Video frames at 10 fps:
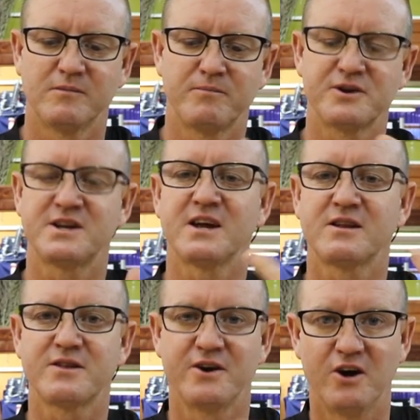
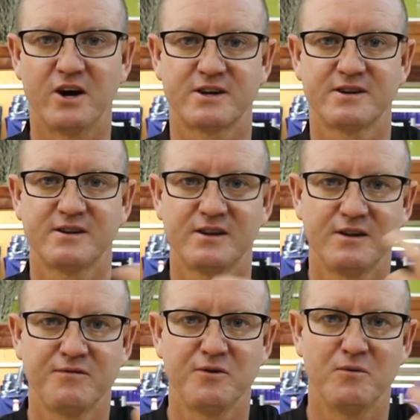protect the knot
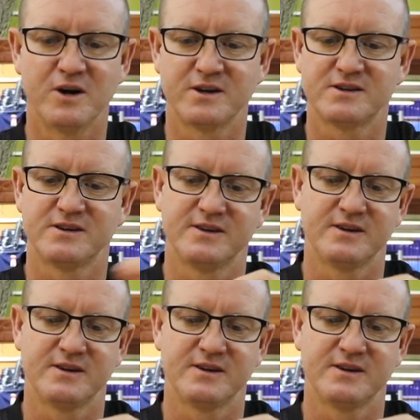if you want.